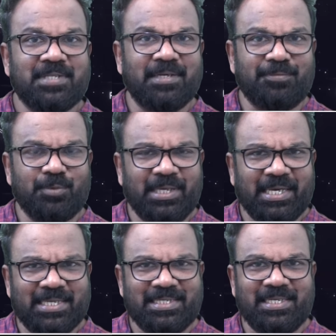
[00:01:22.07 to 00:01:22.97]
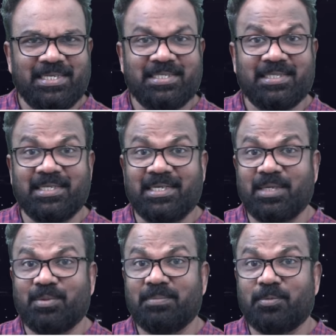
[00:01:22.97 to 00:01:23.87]
of sulfuric acid is
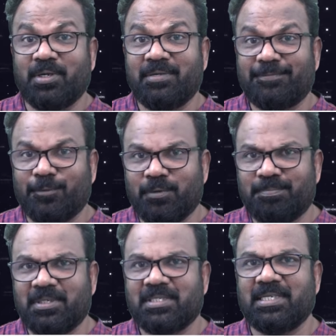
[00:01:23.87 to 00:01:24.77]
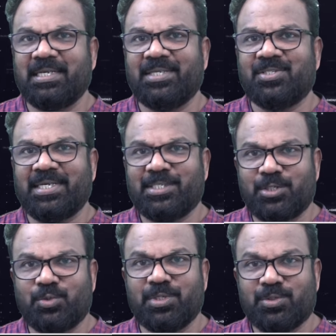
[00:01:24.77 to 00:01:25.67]
31.4%
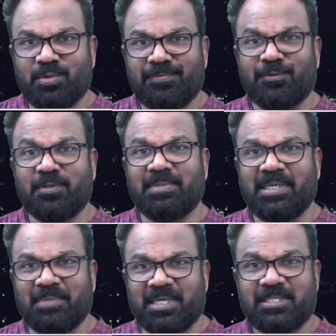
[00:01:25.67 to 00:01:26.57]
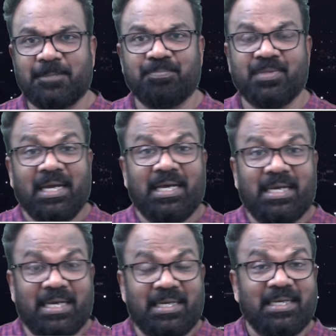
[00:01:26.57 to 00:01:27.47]
H2SO4 by mass
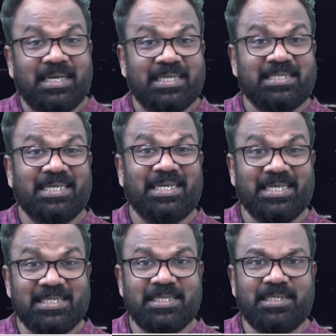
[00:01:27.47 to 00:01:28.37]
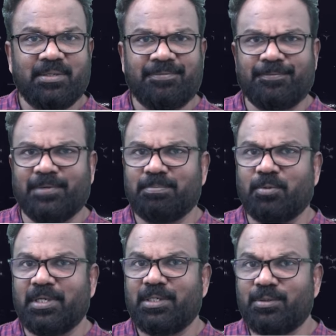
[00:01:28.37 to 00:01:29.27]
and has a density of
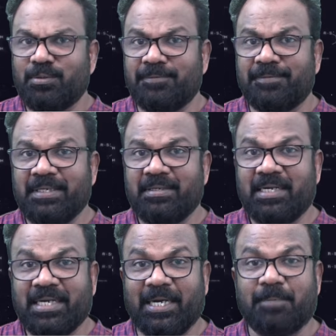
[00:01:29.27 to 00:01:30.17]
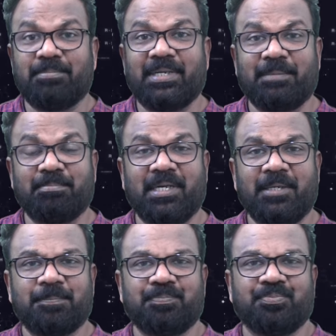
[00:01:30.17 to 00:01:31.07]
1.25 gram per
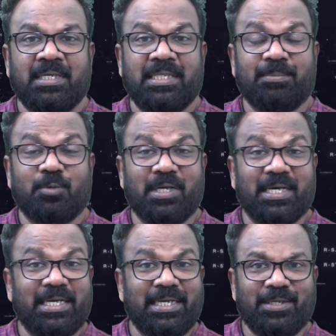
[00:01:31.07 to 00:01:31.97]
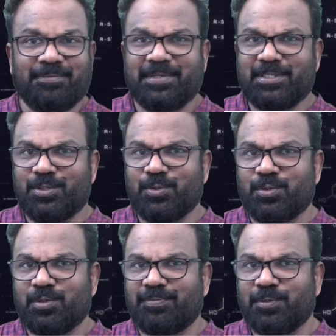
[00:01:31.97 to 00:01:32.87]
ml. The molarity of
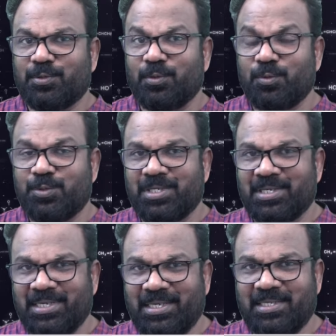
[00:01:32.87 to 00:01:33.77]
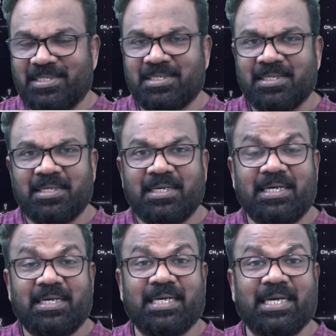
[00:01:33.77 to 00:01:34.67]
H2SO4 solution is
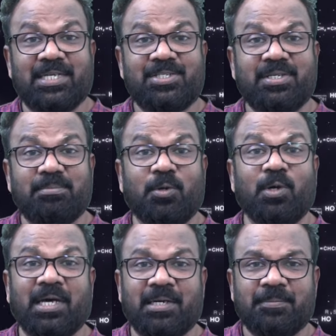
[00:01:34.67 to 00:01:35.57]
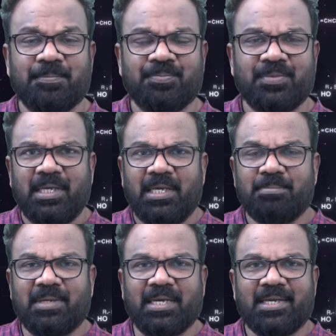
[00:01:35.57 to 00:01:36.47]
dash molar,
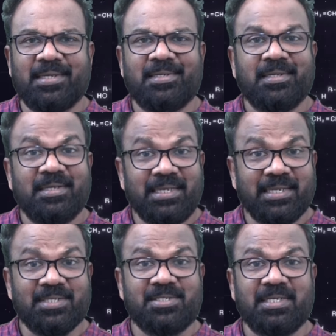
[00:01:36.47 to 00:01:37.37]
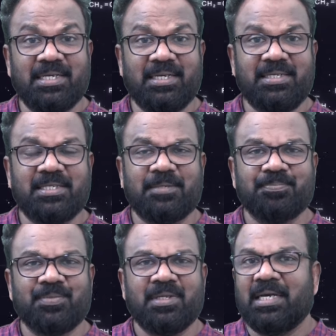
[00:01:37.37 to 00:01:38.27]
in bracket nearest
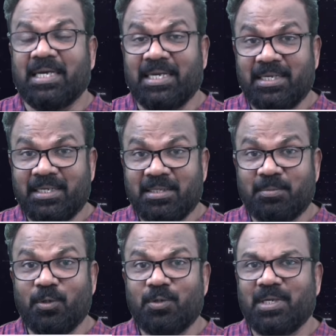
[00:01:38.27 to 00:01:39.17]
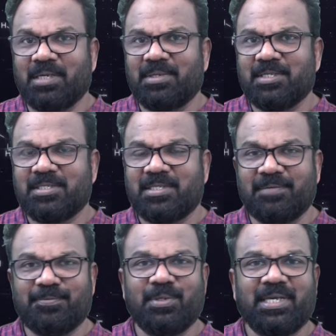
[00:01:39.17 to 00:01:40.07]
integer, and the molecular mass of
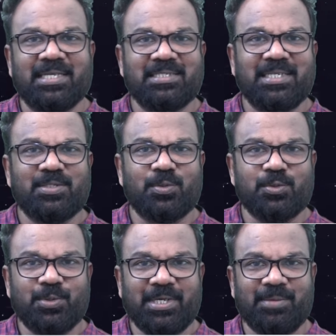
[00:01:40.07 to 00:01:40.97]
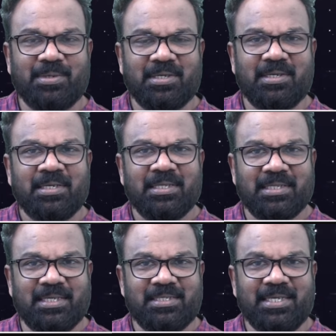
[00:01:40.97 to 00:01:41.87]
sulfuric acid is also given,
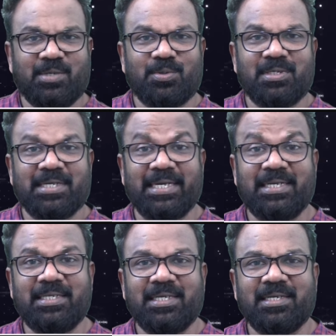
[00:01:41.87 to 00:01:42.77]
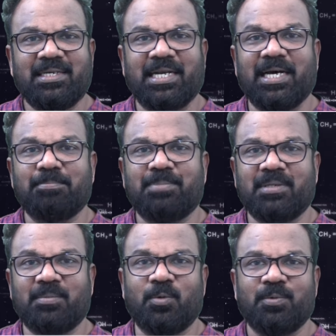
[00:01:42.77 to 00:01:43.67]
that is equal to 98 gram
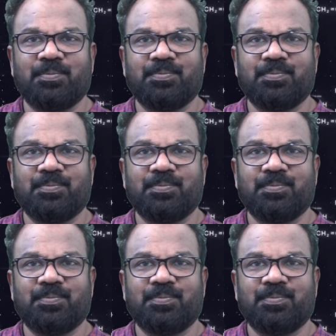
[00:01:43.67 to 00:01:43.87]
per mole.